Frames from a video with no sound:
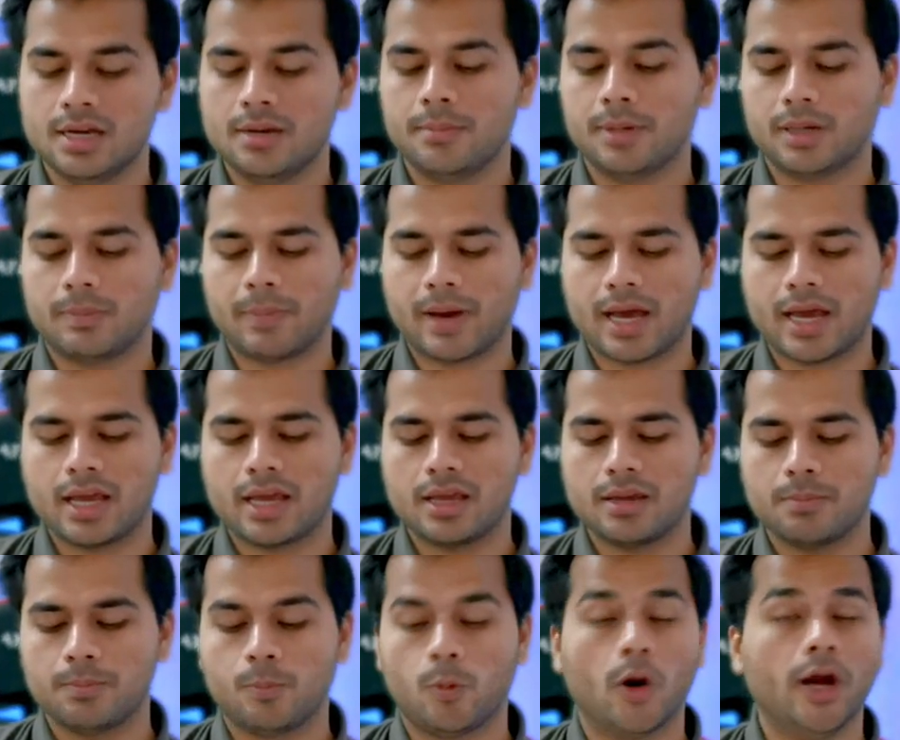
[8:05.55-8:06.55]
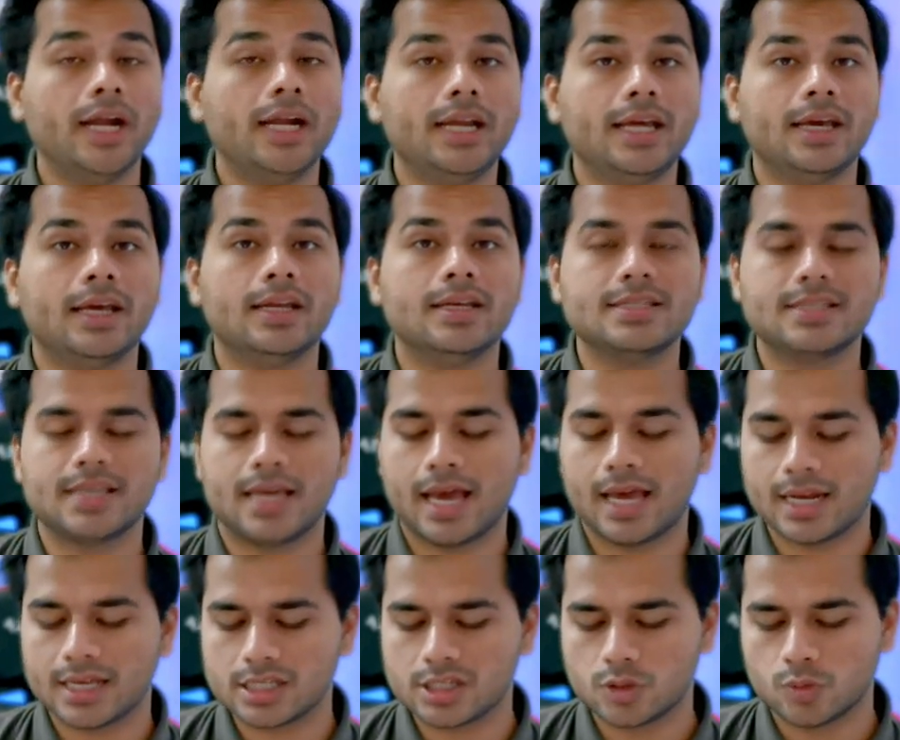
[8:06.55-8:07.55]
but my point here is
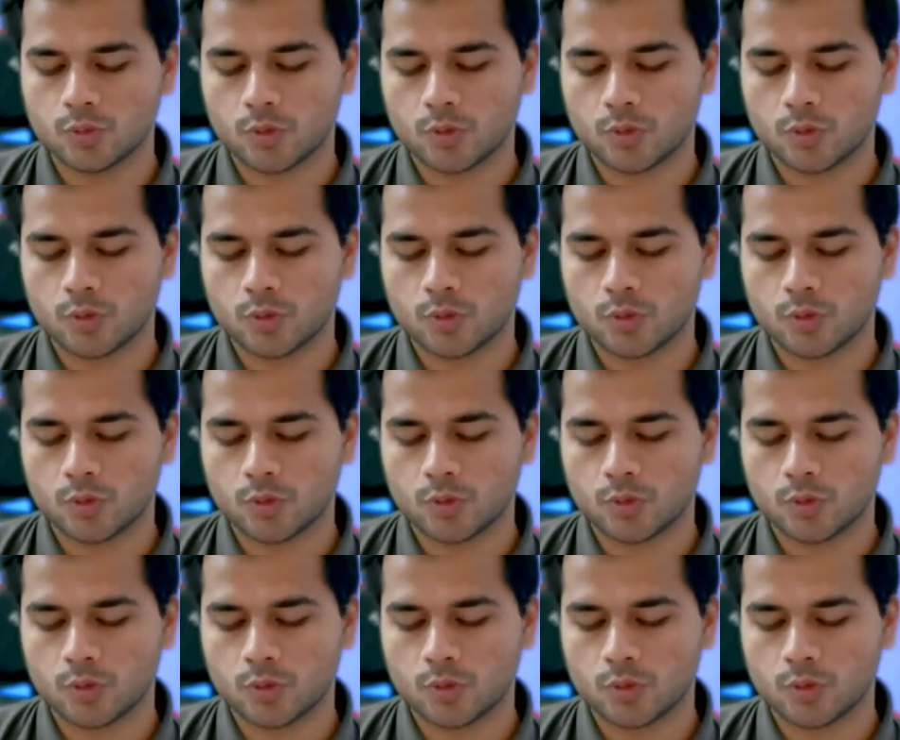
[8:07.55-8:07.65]
Alex